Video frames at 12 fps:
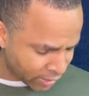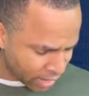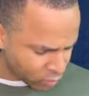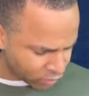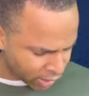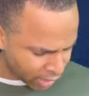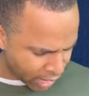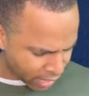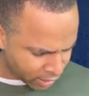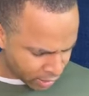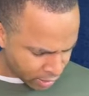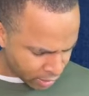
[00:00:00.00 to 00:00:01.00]
and that was a
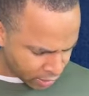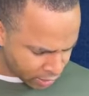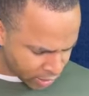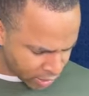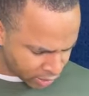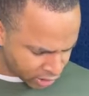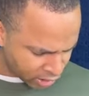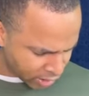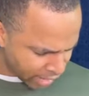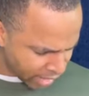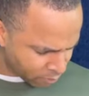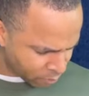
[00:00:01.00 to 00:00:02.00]
lie. Then shall
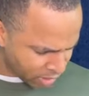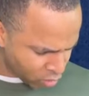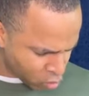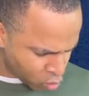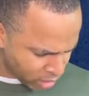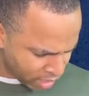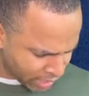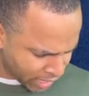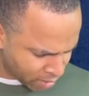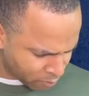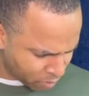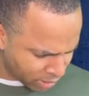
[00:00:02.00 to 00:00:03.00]
I be weak
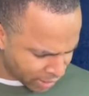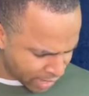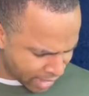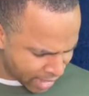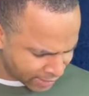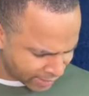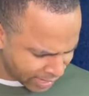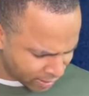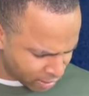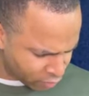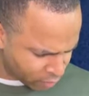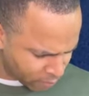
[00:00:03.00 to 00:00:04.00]
and be as
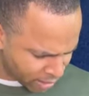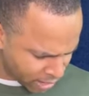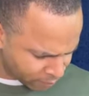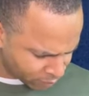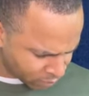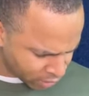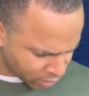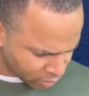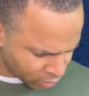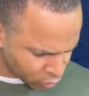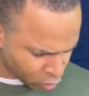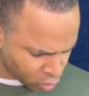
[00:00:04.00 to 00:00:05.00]
another man.
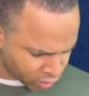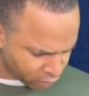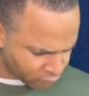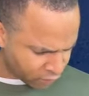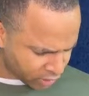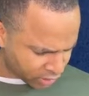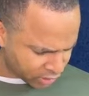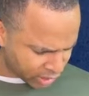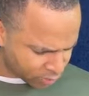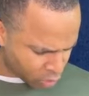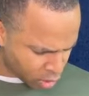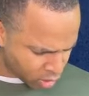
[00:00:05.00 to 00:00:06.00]
Then the lords of the Philistines
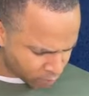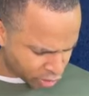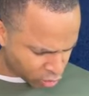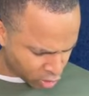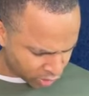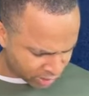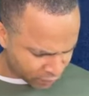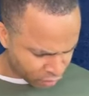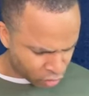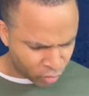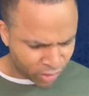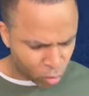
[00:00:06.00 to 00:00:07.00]
brought up to her seven
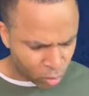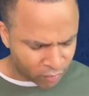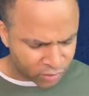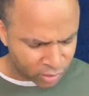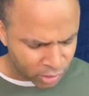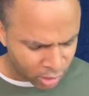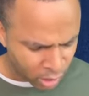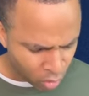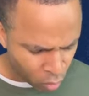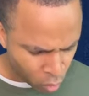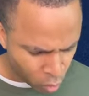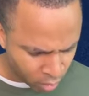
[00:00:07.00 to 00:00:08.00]
green whips,
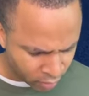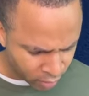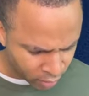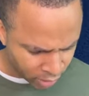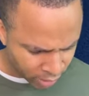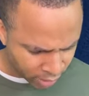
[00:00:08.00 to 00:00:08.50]
with